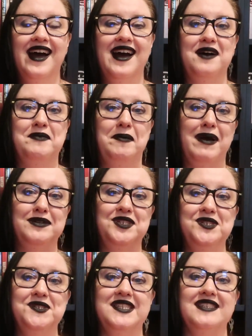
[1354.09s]
um, about
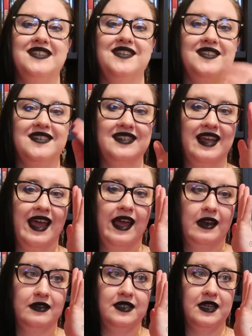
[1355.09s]
two sisters
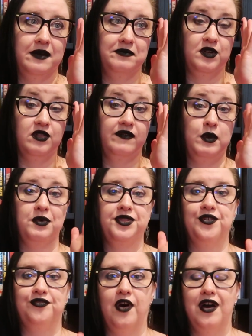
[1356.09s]
and um, they're living with
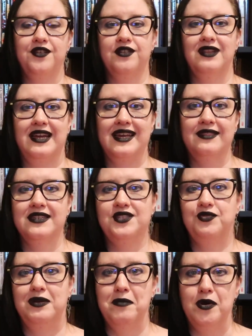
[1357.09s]
their father like in
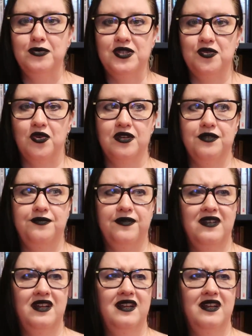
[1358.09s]
this remote sort of